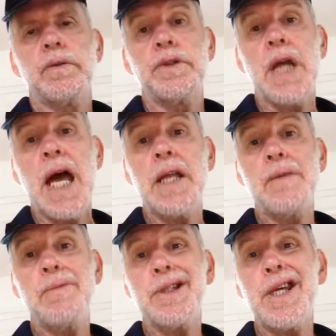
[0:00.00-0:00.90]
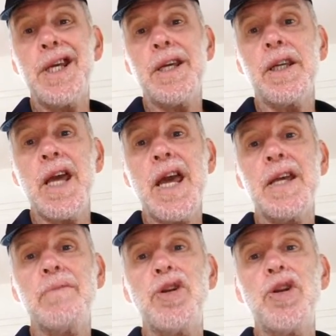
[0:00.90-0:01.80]
Johnny McGee
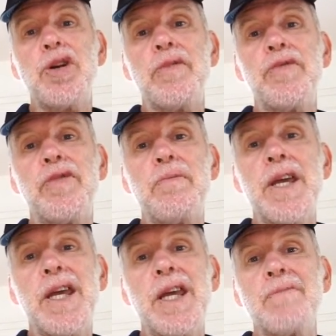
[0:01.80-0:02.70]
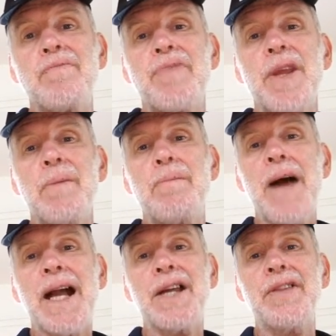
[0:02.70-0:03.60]
came looking for me
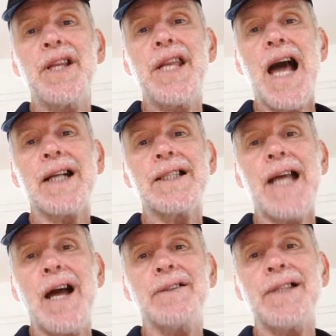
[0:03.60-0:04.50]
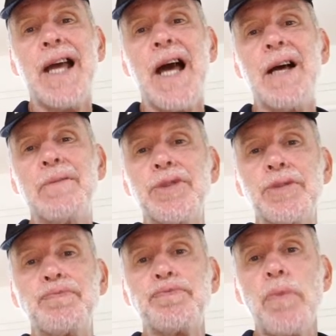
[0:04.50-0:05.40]
back in the lockdown times.
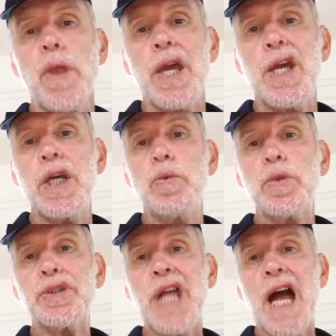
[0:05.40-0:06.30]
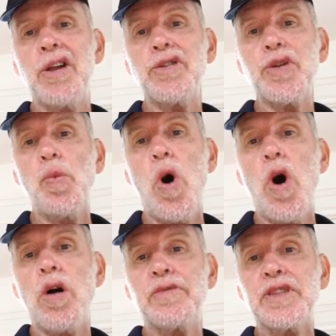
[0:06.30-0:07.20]
It was down at the
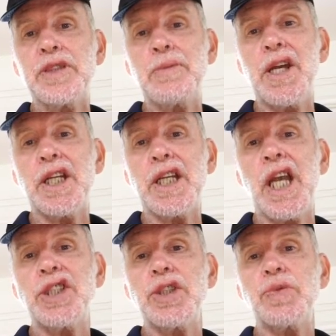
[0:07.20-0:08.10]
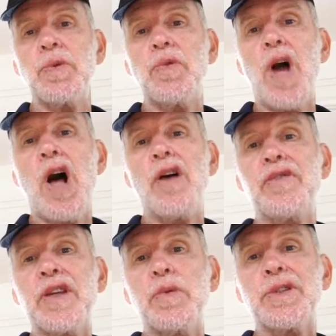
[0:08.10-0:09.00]
wharf, his medications were
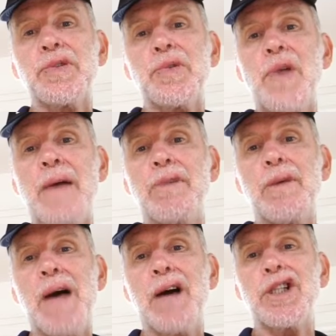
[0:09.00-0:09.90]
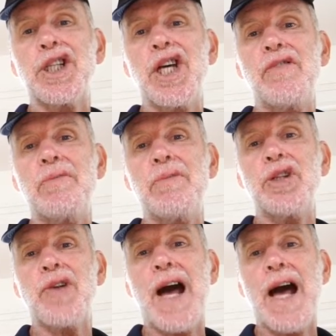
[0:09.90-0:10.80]
off. He was a rambling about
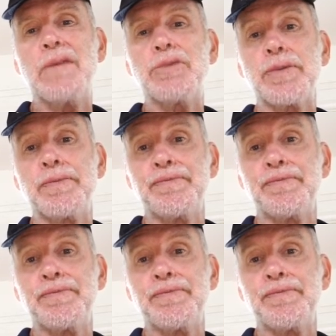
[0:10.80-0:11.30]
government crimes.